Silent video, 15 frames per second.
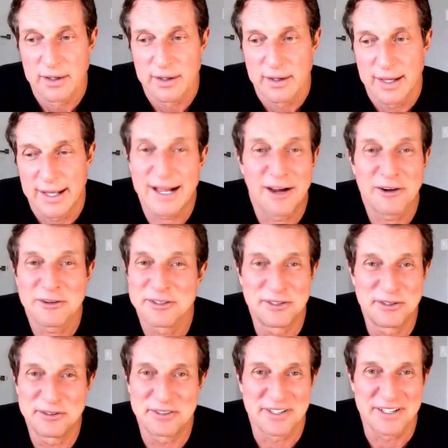And I hardly
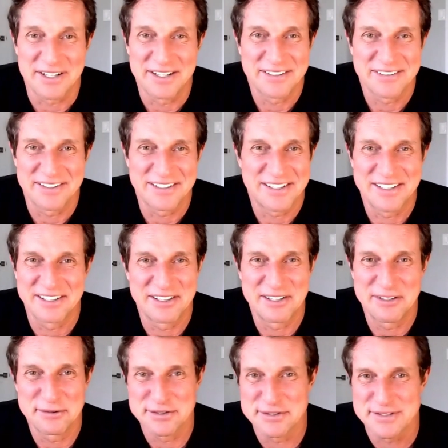knew the guy. Like, you know, he
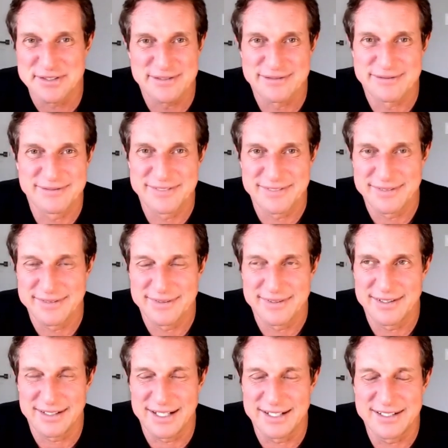was,
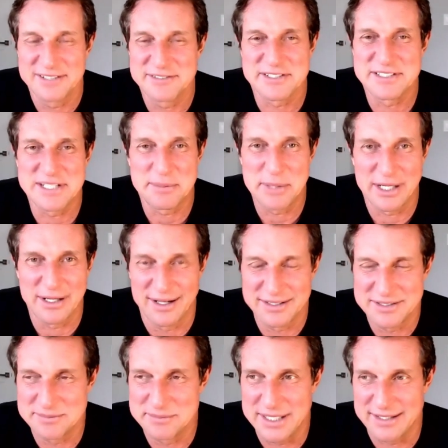again, he was a demigod
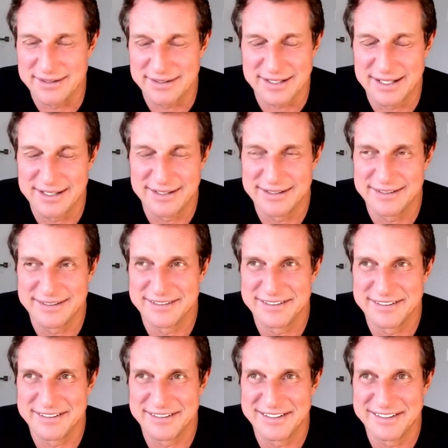to me. Like I,
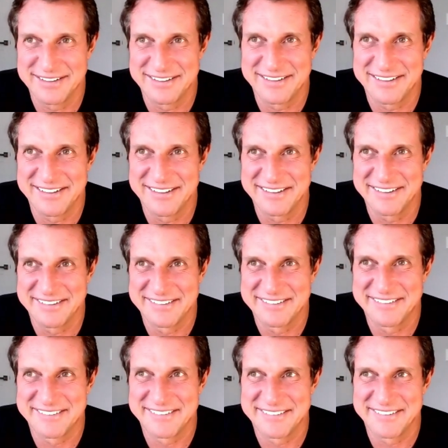I, uh,
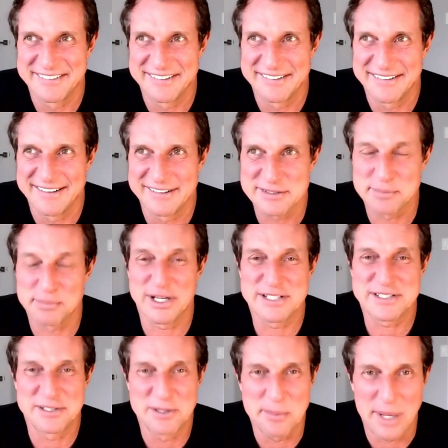I was surprised he
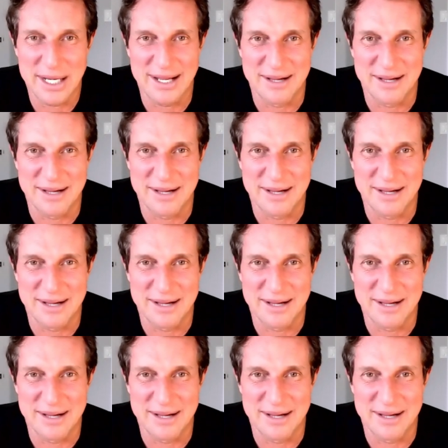knew my name.